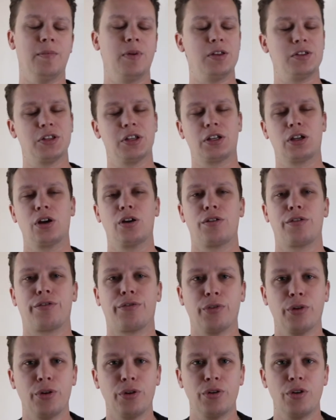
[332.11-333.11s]
as they go
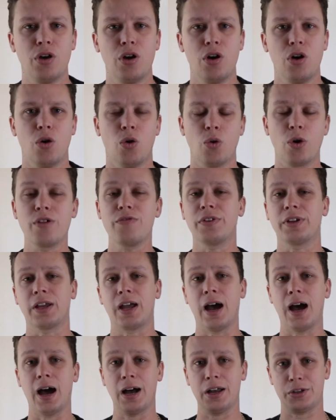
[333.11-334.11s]
through, or even
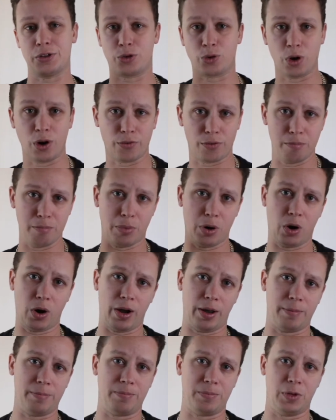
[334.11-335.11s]
cars driving
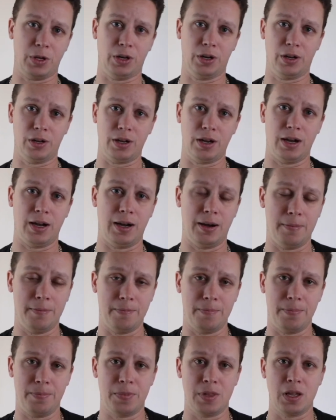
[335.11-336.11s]
by, you
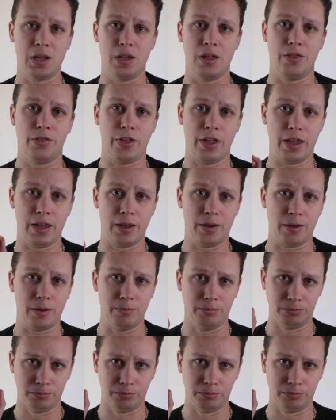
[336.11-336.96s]
know, their